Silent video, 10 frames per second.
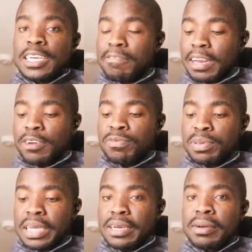
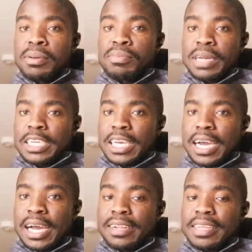developing
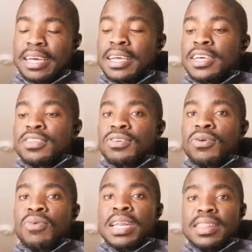pressure ulcer.
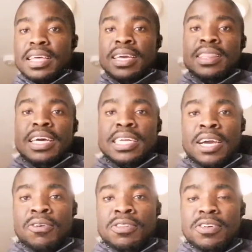So one thing that
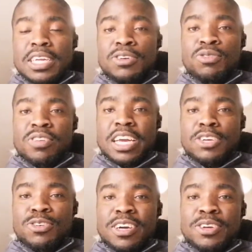I also need to
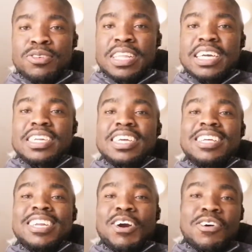reassure you, that
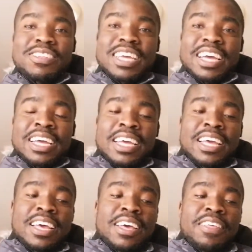in OSCE,
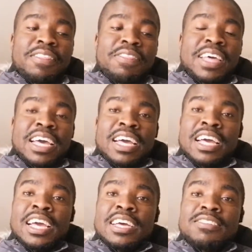
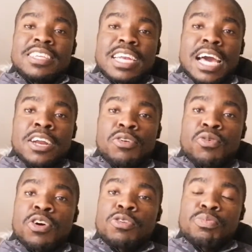the scenario
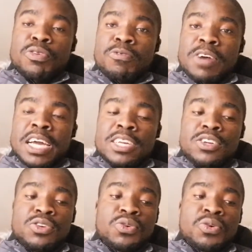won't
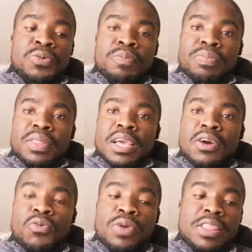provide you
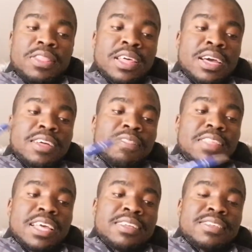with
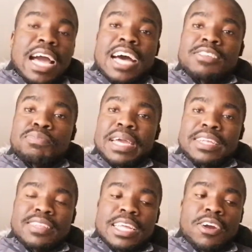these
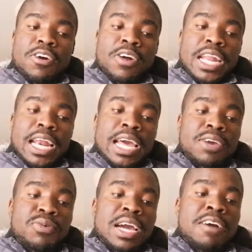aspects in order.
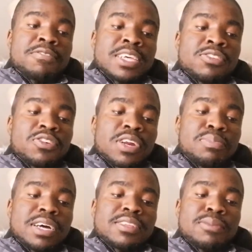Like, we have sensory
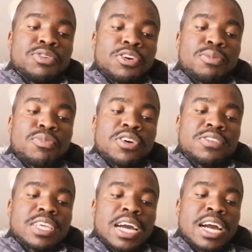perception,
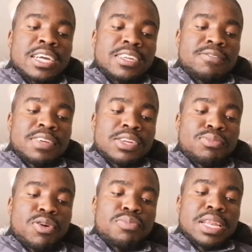moisture, activity,
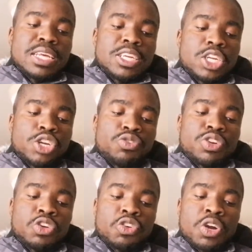mobility,
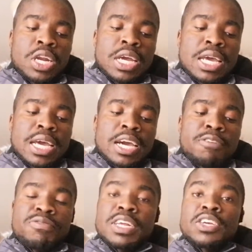nutrition,
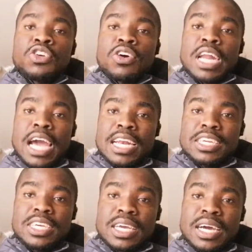friction,
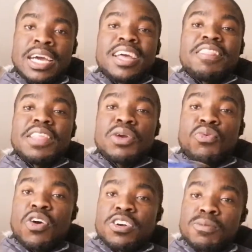and shear. They
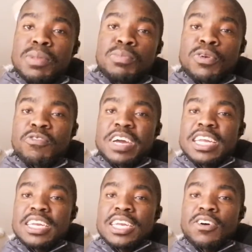won't be
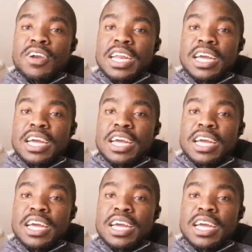provided in